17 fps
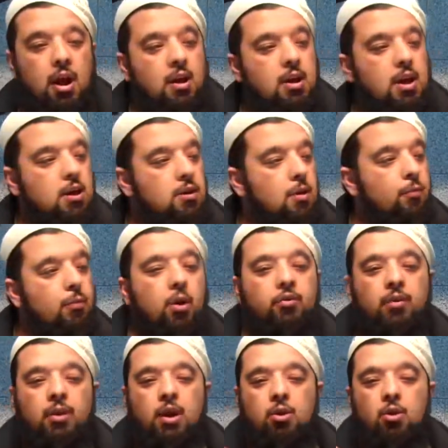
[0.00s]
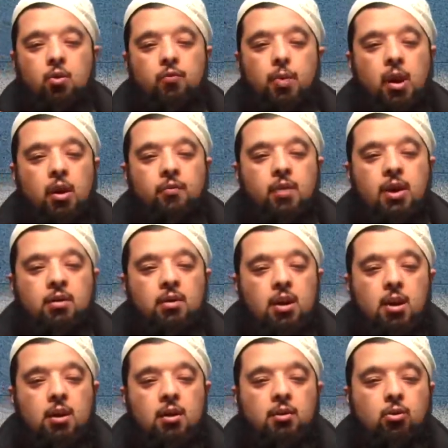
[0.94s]
In, in the books that you've probably
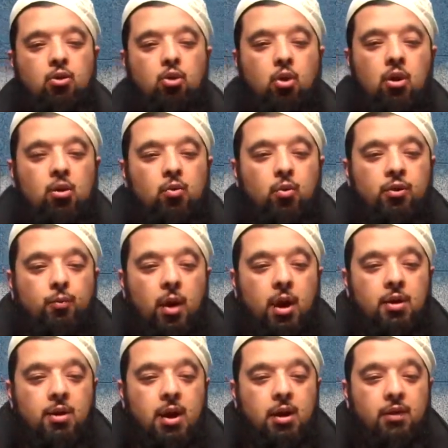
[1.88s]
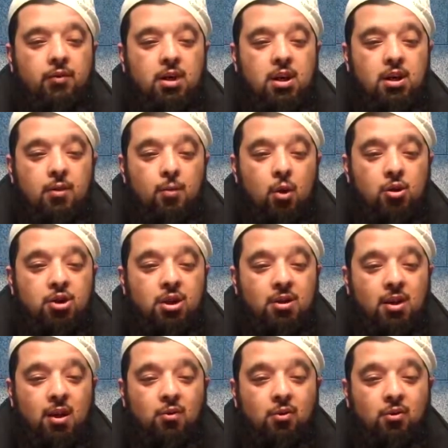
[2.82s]
read, Shukar was probably not even an
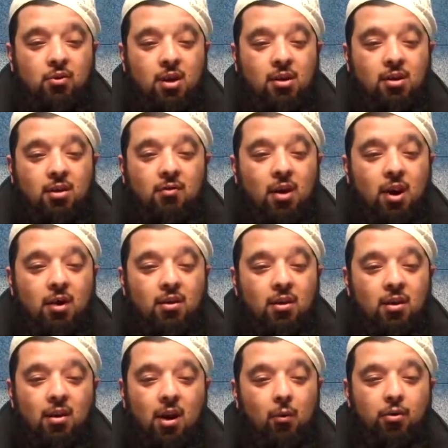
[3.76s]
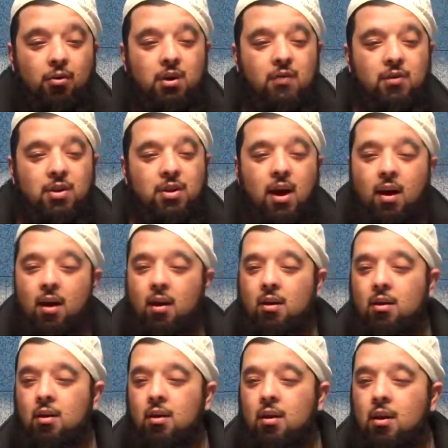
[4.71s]
emotion that you studied, right? It wasn't even
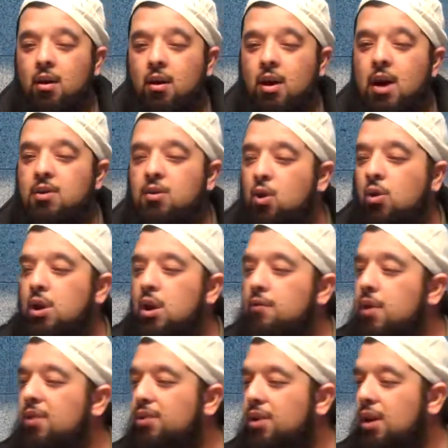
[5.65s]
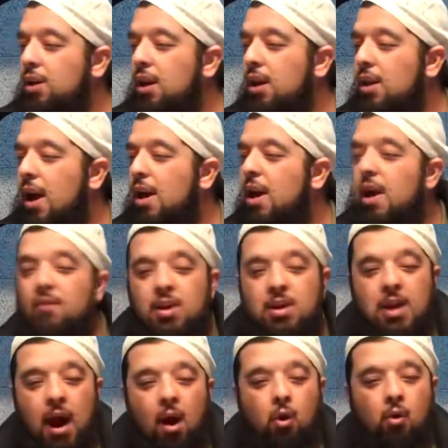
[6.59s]
there. It's only recently that
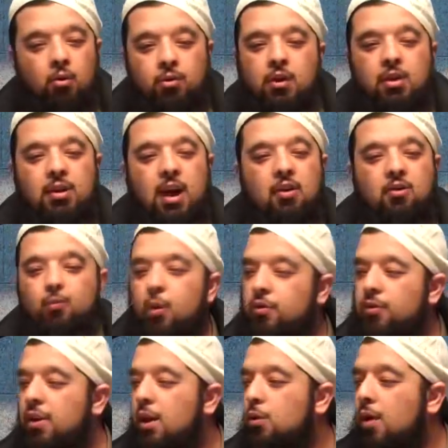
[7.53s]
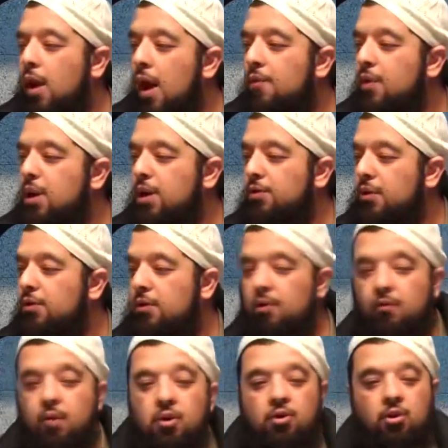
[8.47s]
even now the textbooks they don't have it. It's
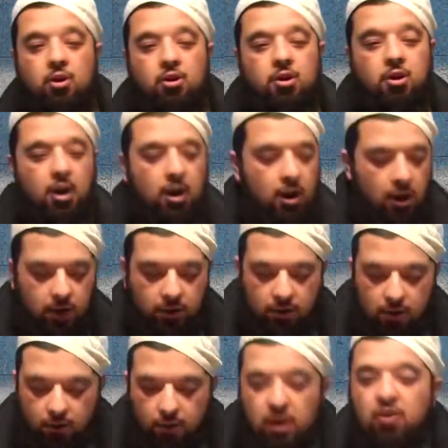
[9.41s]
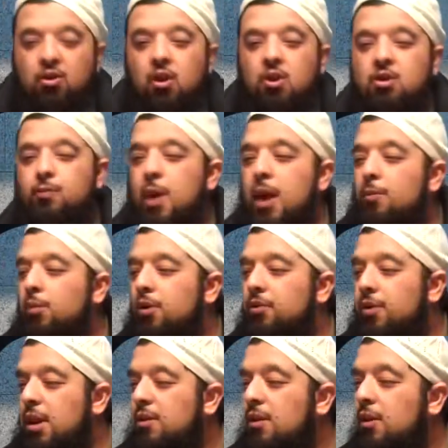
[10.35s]
just the research. It's the research
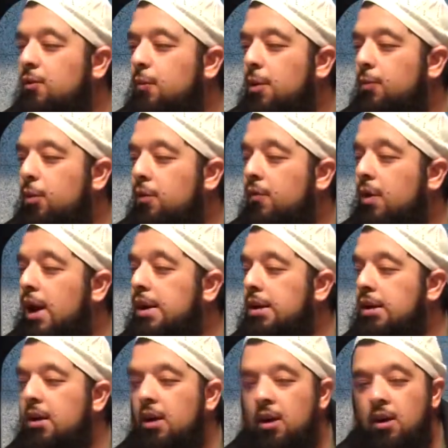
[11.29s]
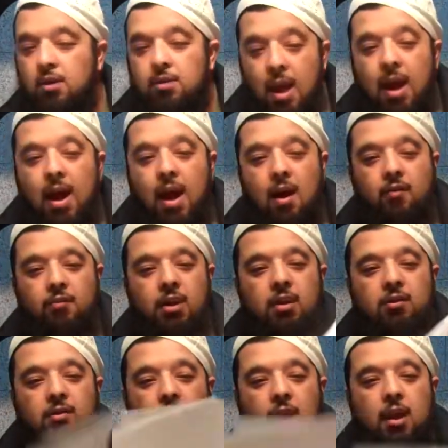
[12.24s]
papers that these people write. They
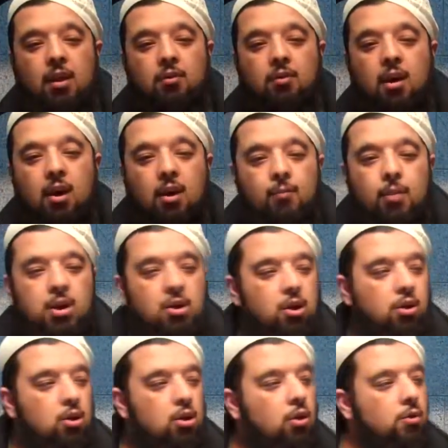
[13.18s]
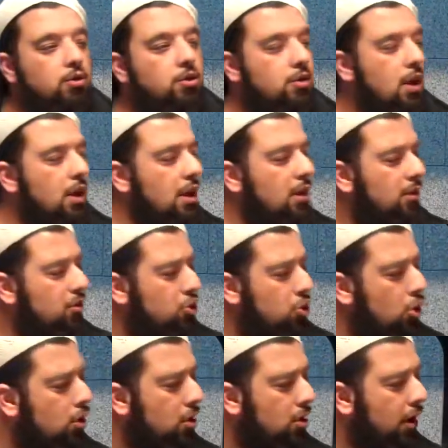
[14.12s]
have these things, but you, you don't study
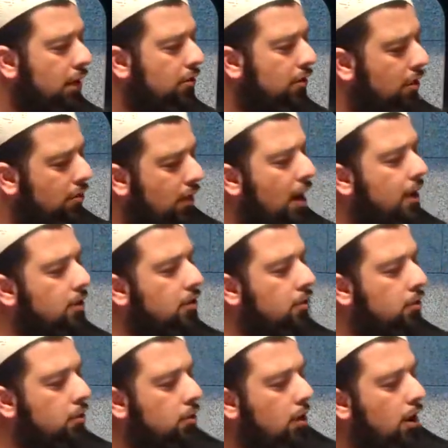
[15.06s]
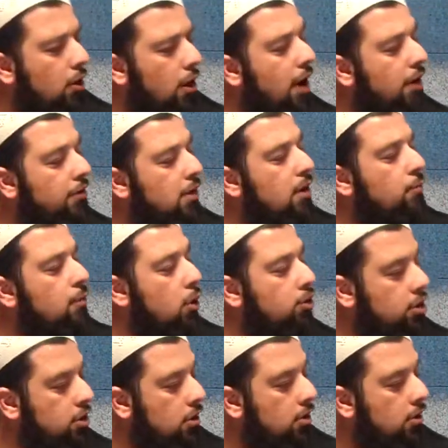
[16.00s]
shukr as a gratitude or as an
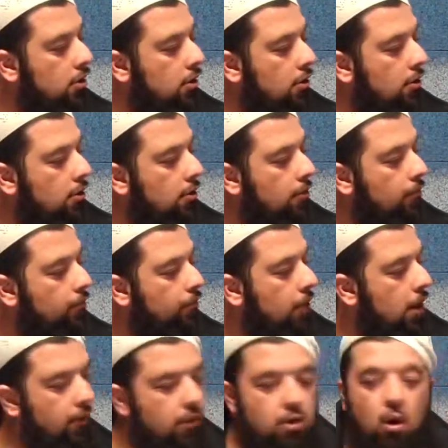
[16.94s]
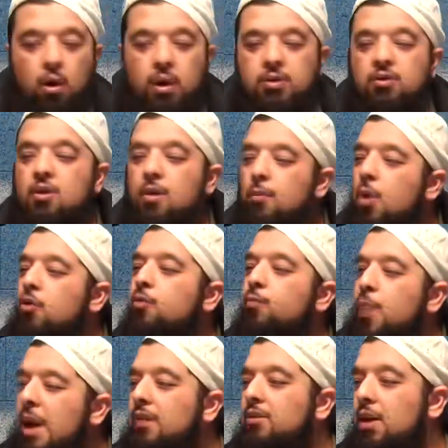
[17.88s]
emotion. Even though it's the
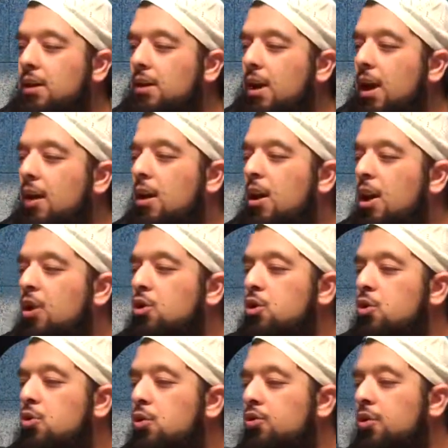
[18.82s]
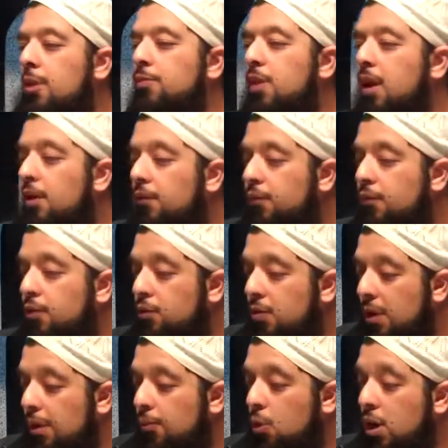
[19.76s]
most basic thing. You do something
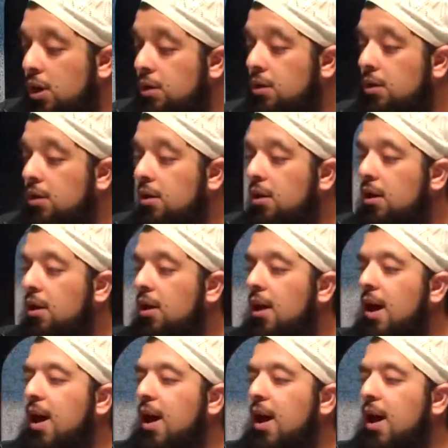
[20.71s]
to someone,